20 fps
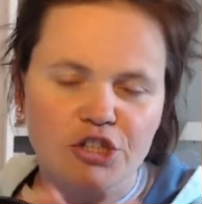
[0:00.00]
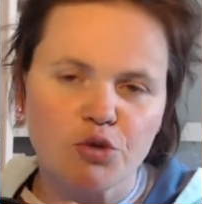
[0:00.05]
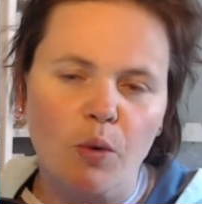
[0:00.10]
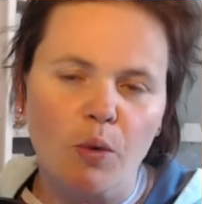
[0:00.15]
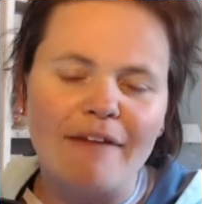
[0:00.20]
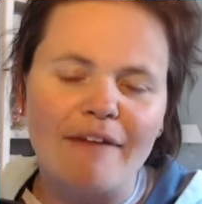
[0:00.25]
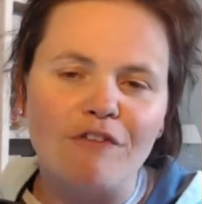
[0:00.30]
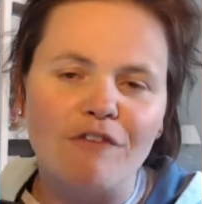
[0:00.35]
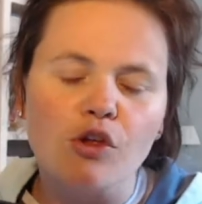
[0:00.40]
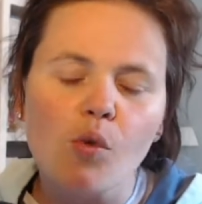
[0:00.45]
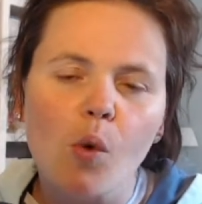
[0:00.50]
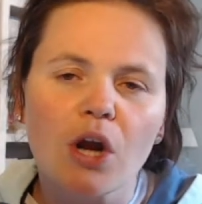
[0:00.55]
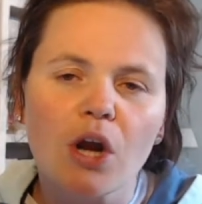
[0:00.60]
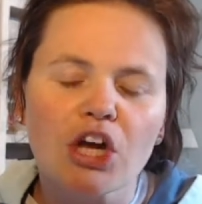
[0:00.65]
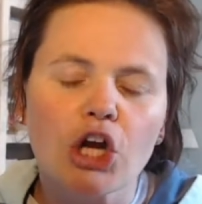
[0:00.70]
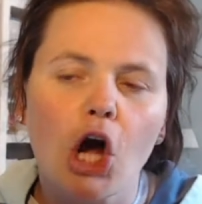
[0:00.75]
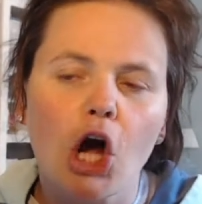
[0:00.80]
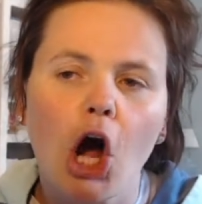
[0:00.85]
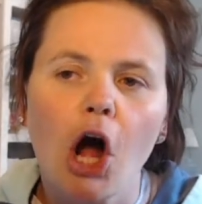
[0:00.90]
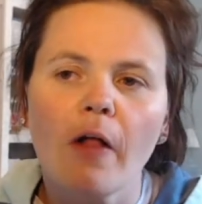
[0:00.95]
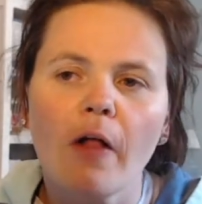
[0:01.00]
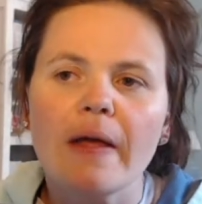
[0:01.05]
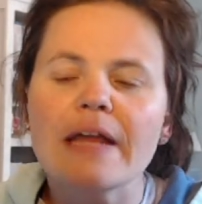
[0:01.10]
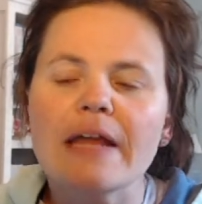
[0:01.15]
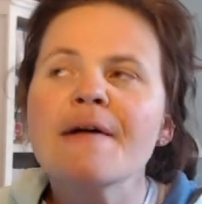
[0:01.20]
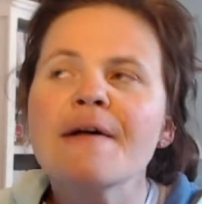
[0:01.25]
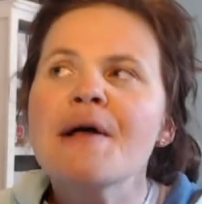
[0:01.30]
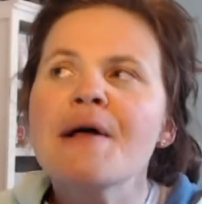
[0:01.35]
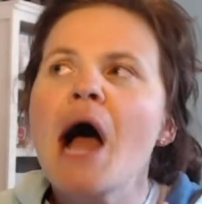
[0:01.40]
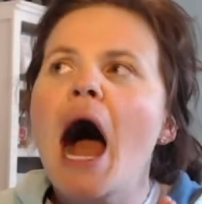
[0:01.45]
whatever you want to call it,
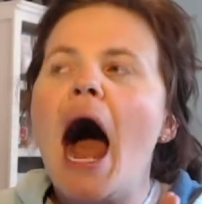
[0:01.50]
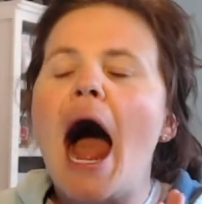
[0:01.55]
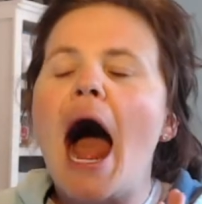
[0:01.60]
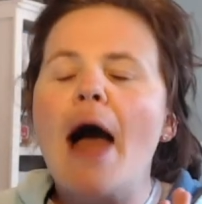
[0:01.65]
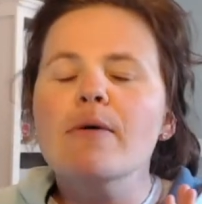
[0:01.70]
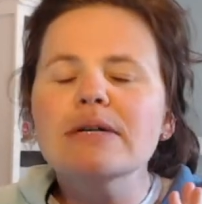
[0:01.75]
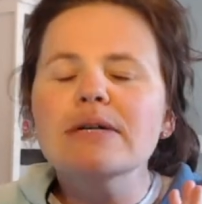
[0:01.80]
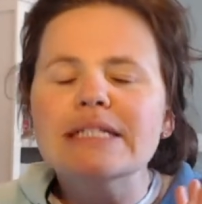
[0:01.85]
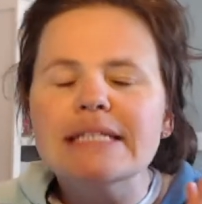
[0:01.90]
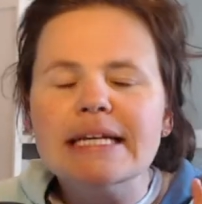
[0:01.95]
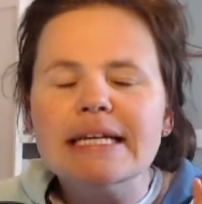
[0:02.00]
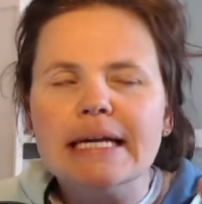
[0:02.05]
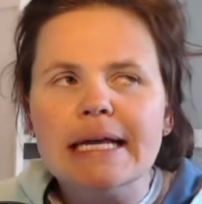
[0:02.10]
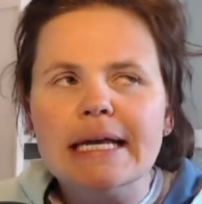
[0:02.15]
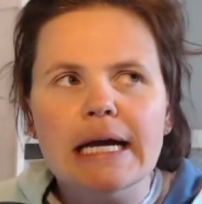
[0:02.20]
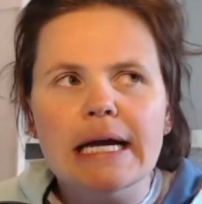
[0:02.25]
I was thinking a